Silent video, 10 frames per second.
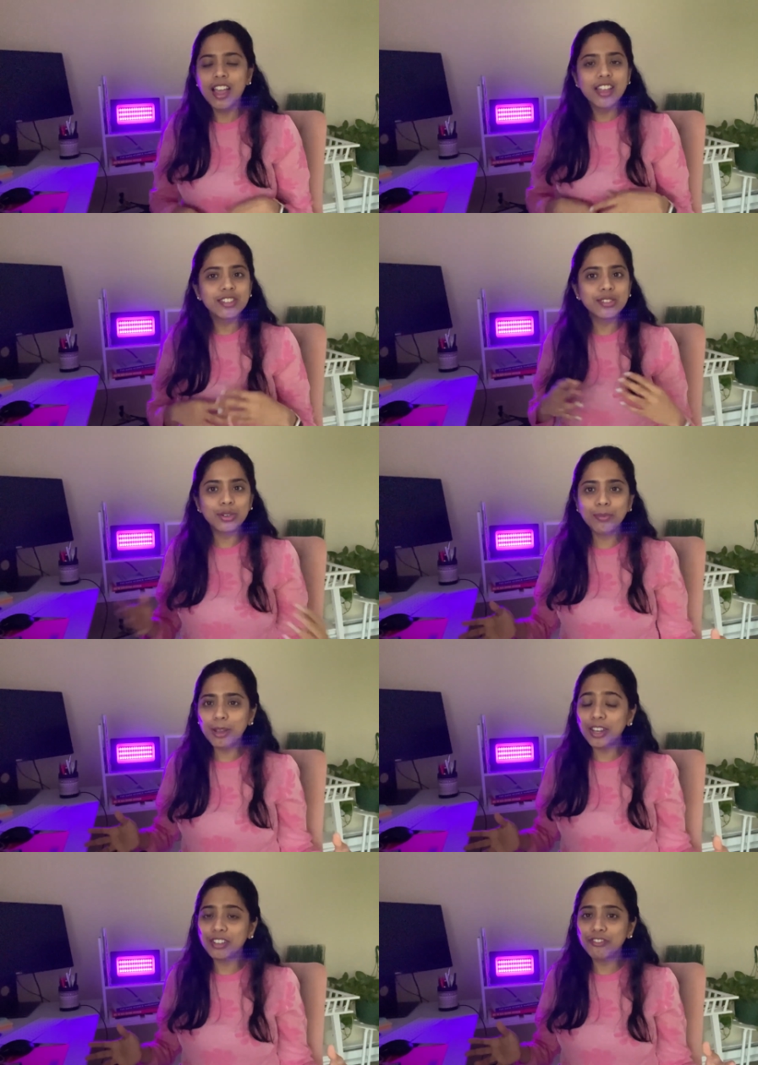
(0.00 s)
so
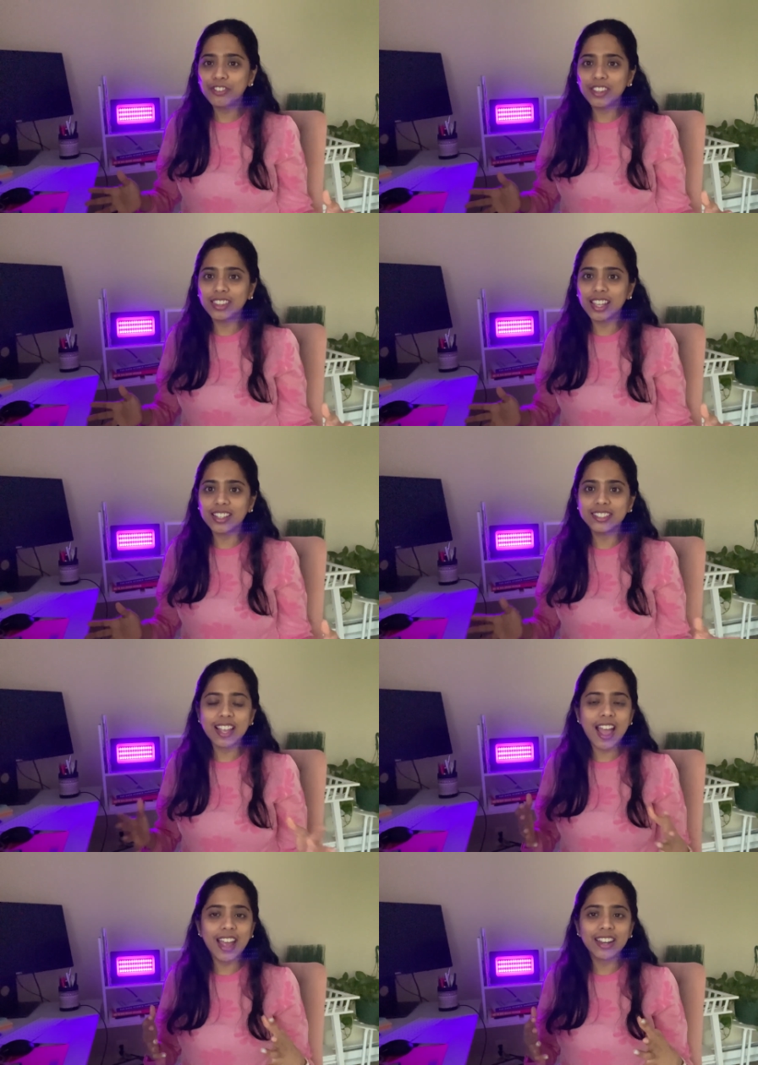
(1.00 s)
many different things.
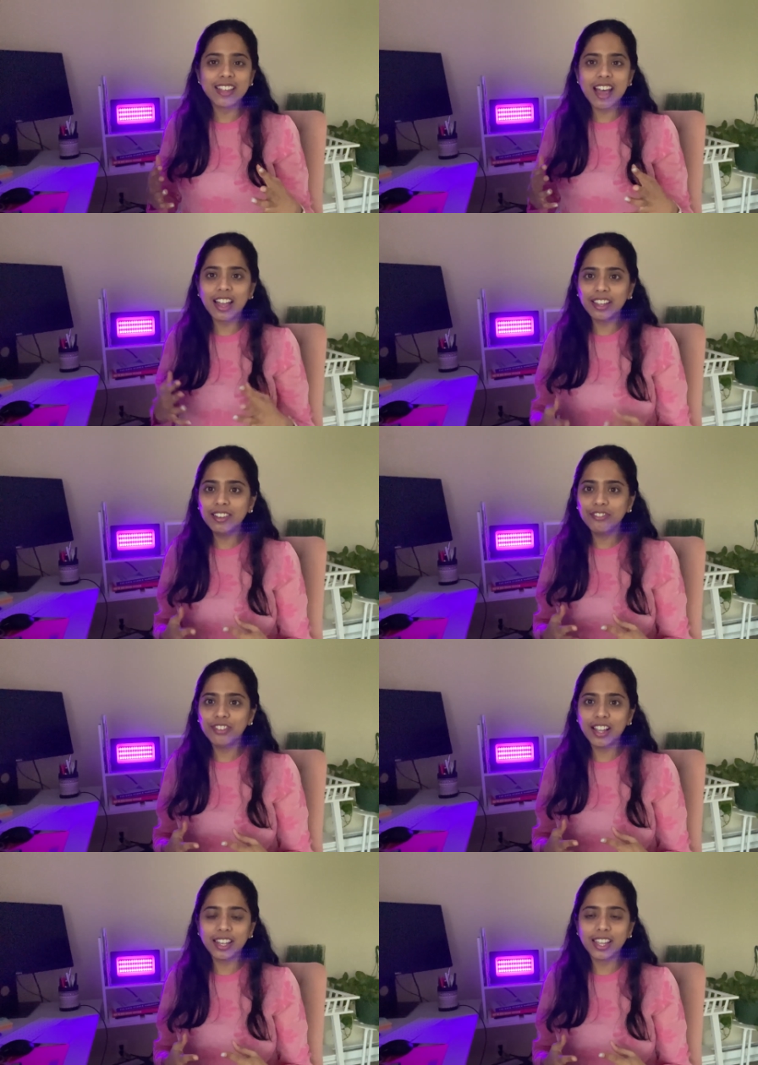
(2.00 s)
And I
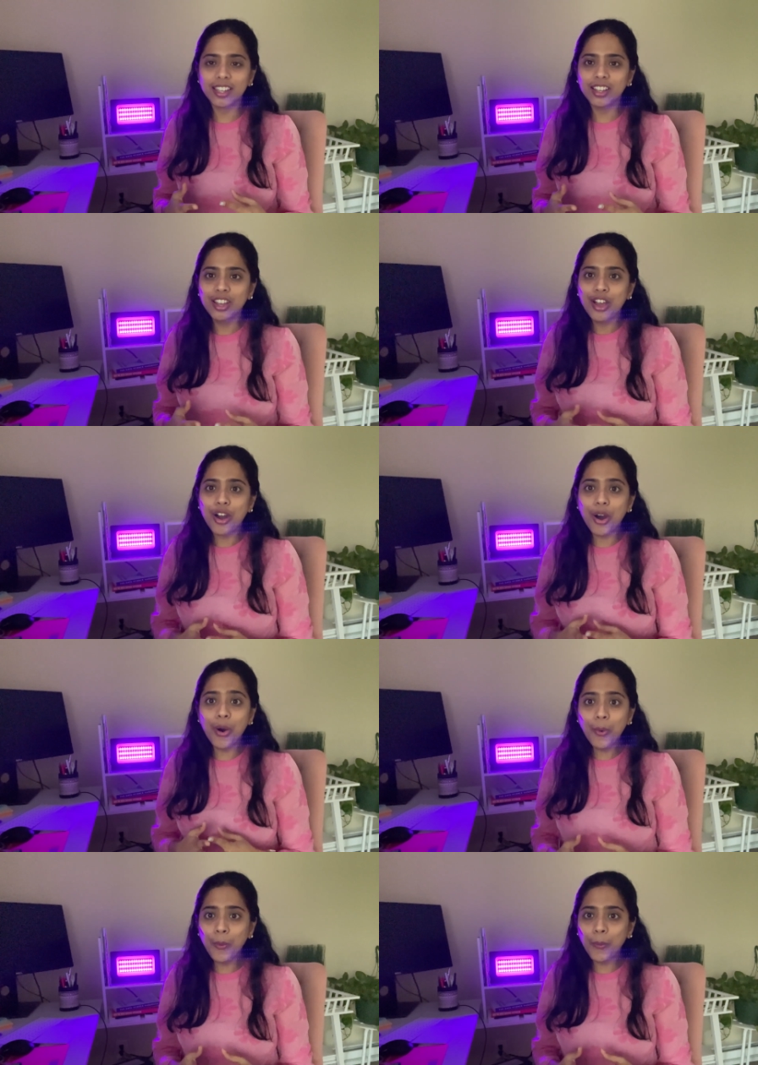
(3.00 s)
felt like,
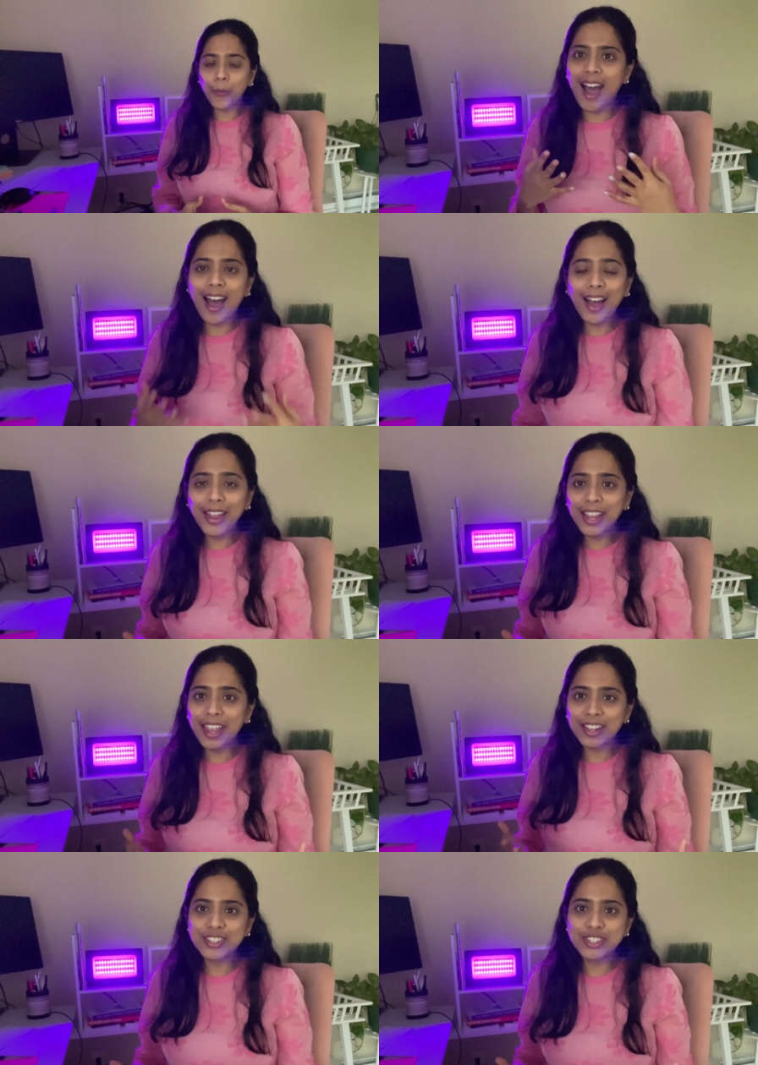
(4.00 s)
oh, I
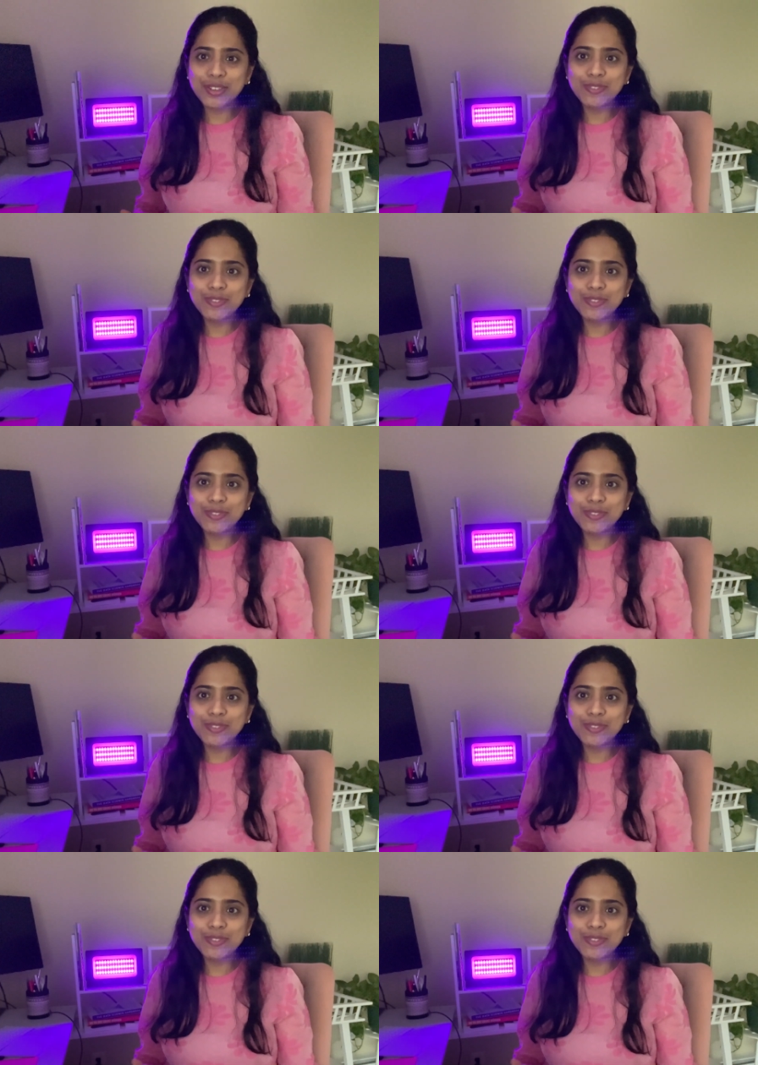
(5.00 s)
can achieve